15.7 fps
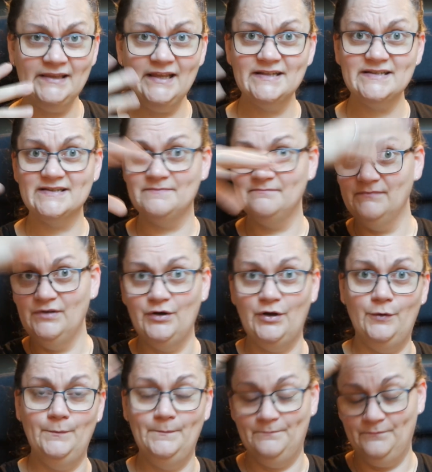and that's, you
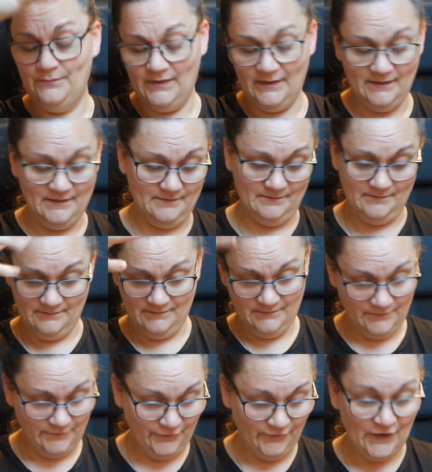know,
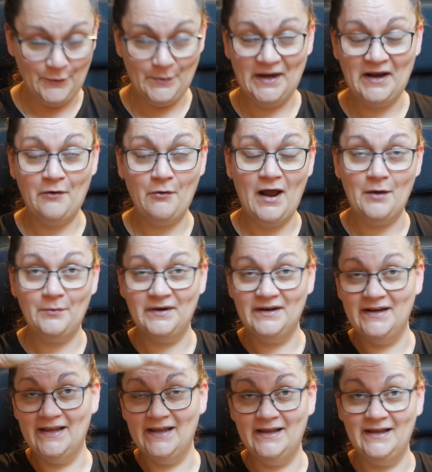floating
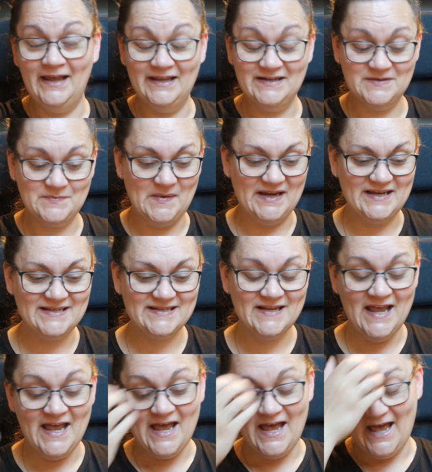around in the
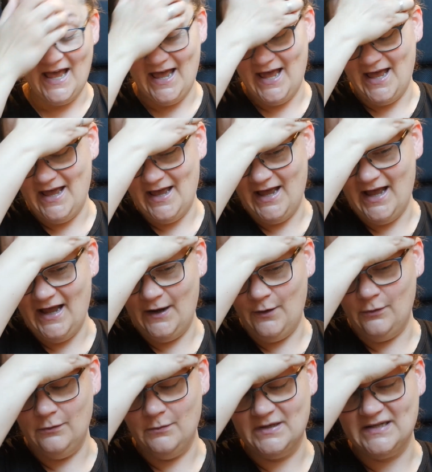headspace. I
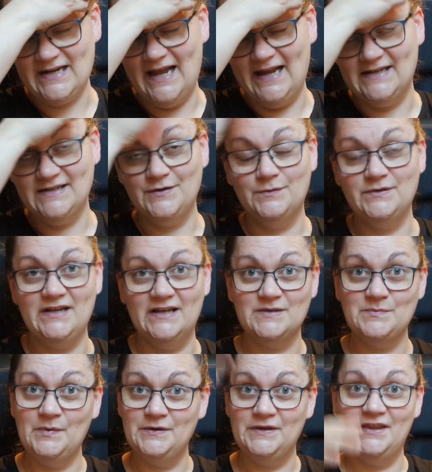always like to
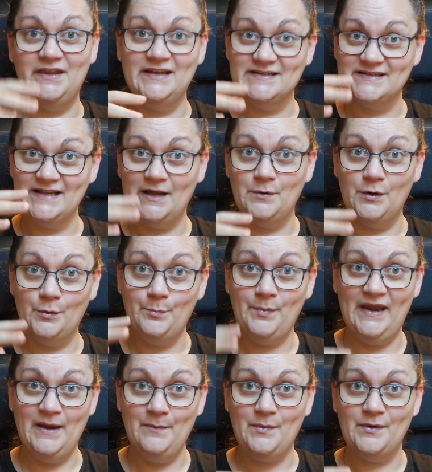just put things down on
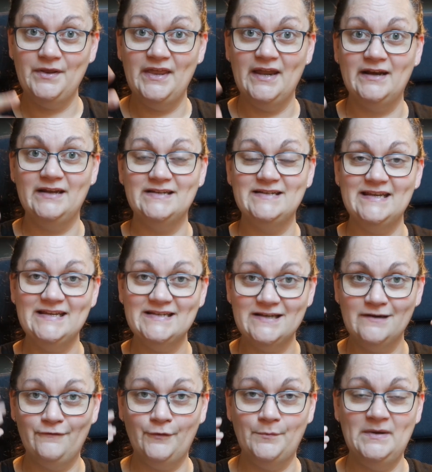paper, then it's
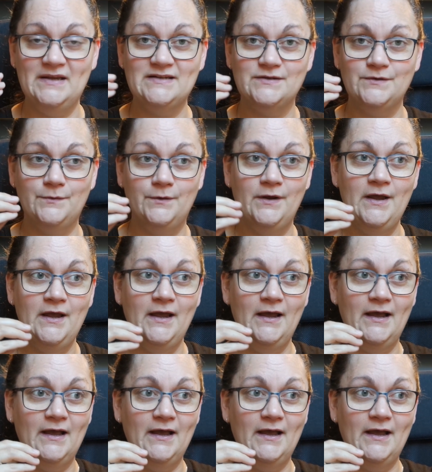easier for me to